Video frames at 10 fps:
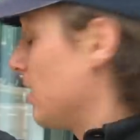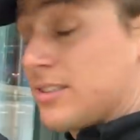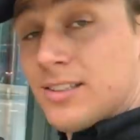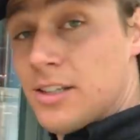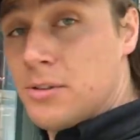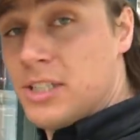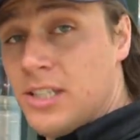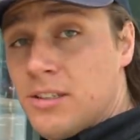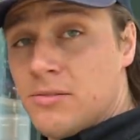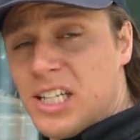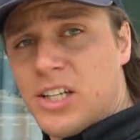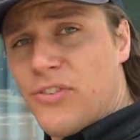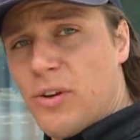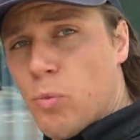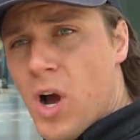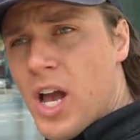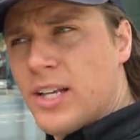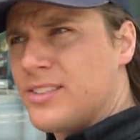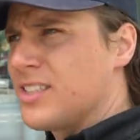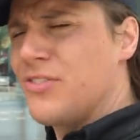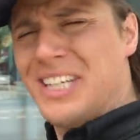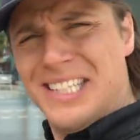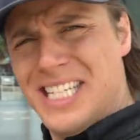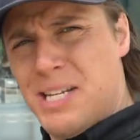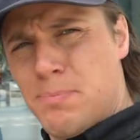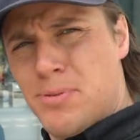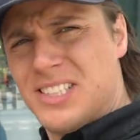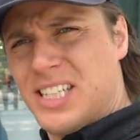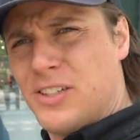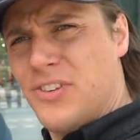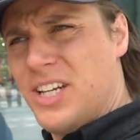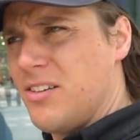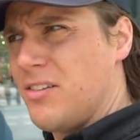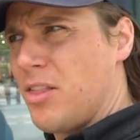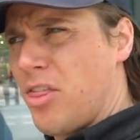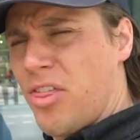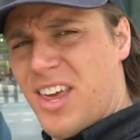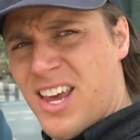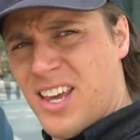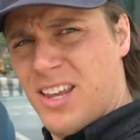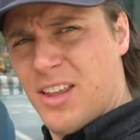It's literally six feet wide, six feet deep, six feet thick,